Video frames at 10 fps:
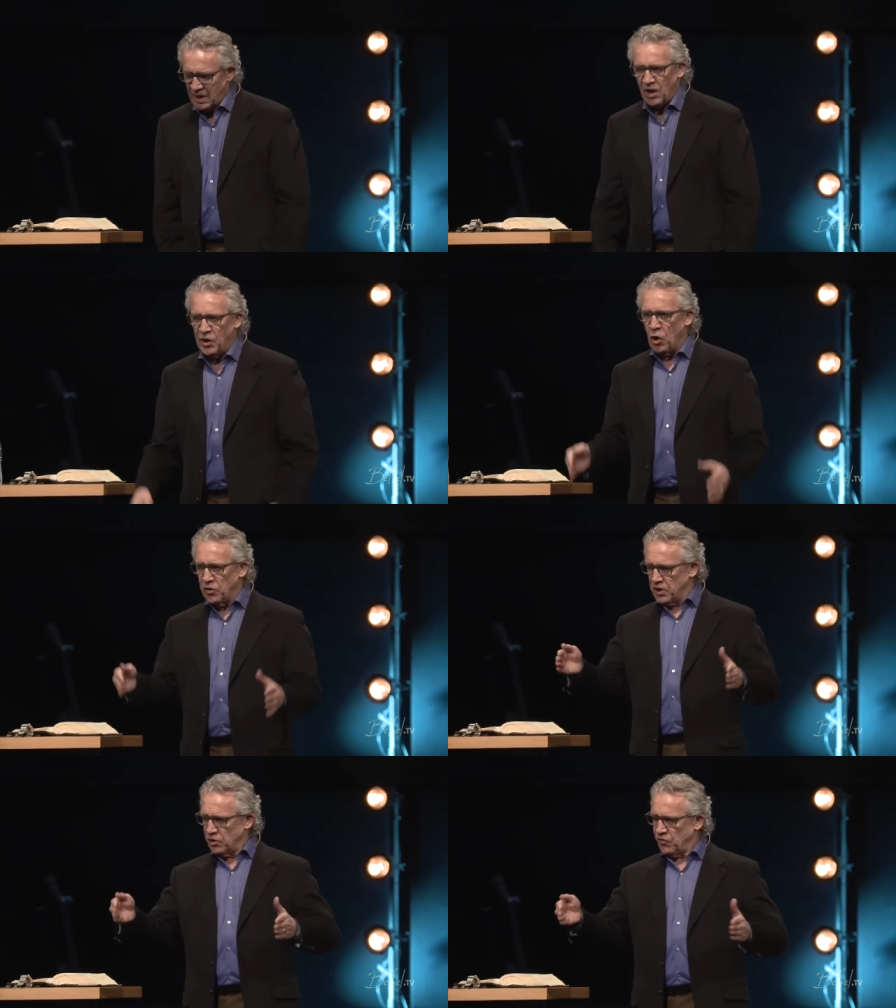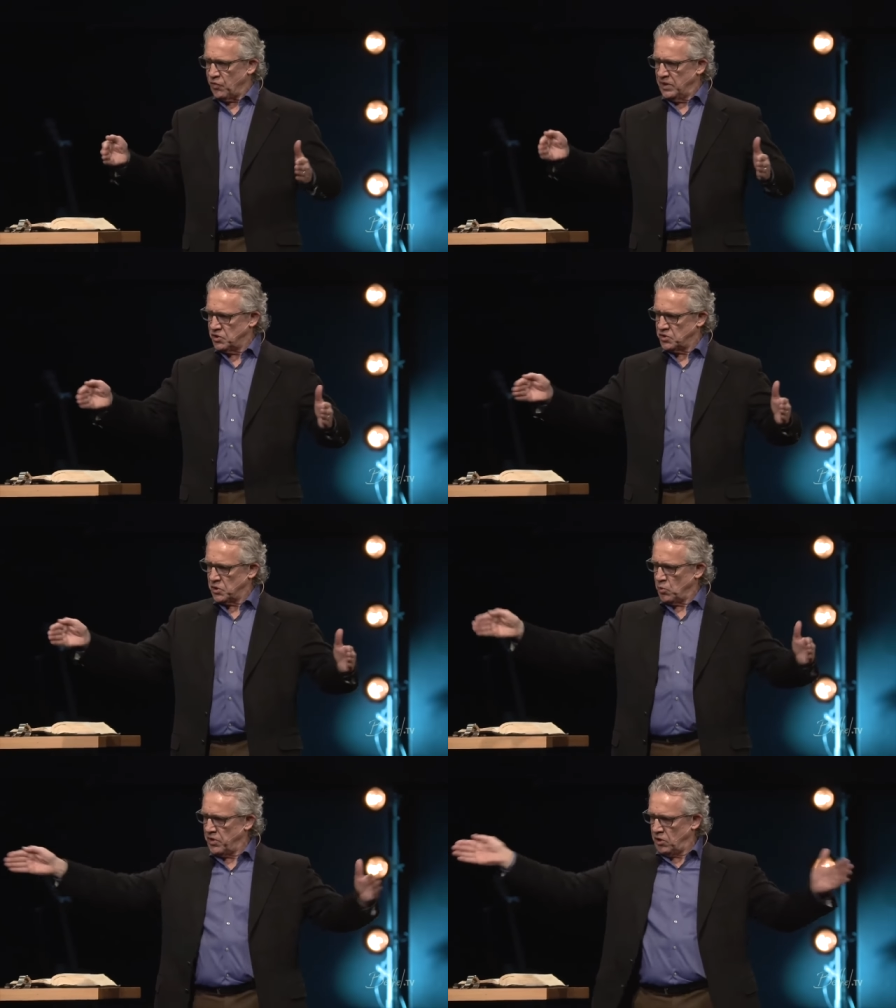And all the other freezers that
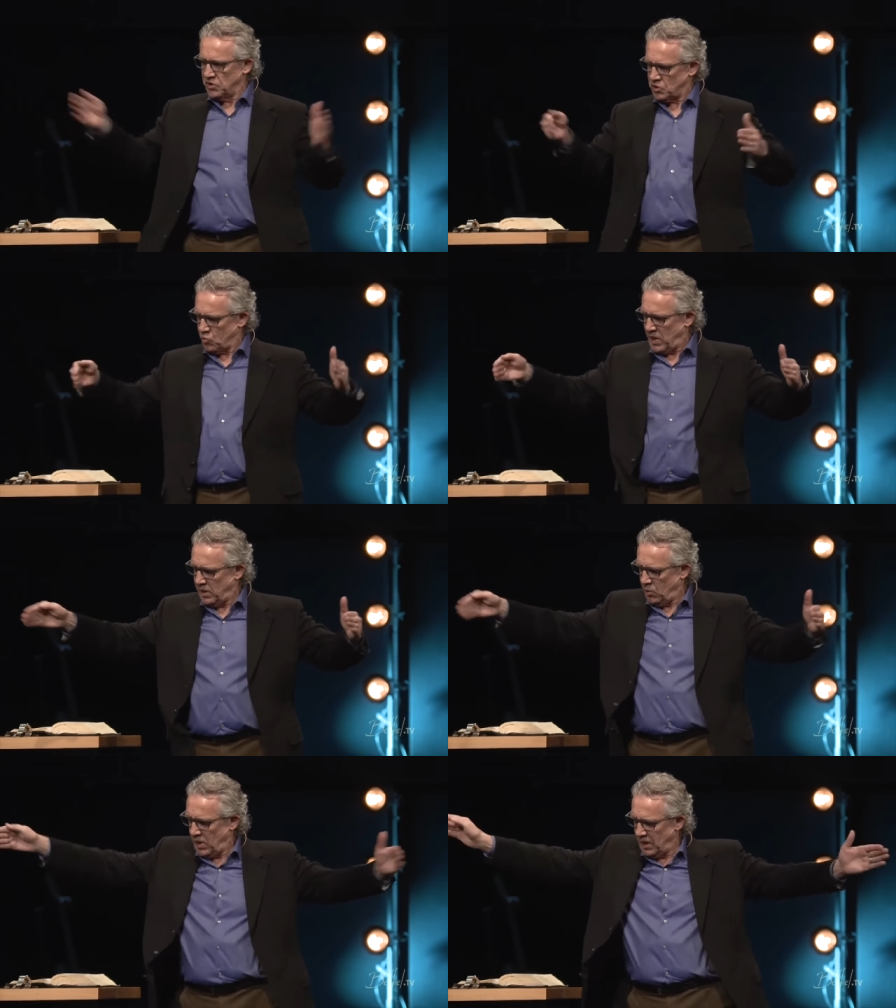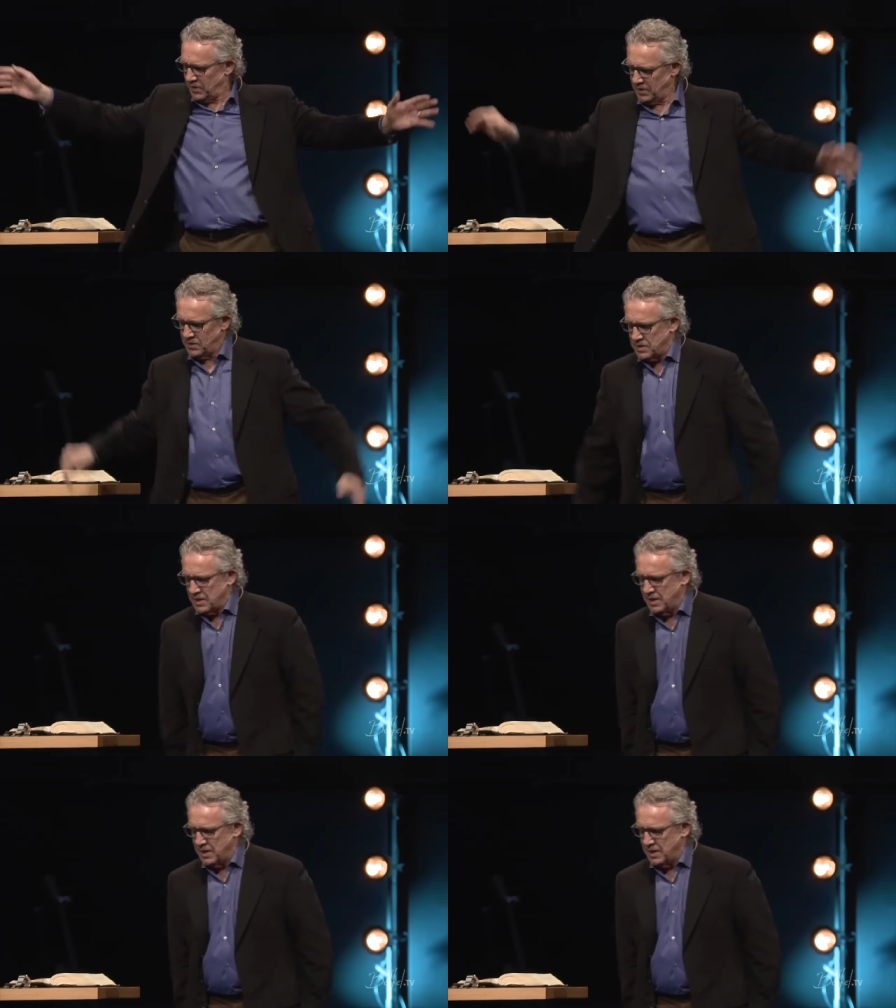were there just ran away. They just.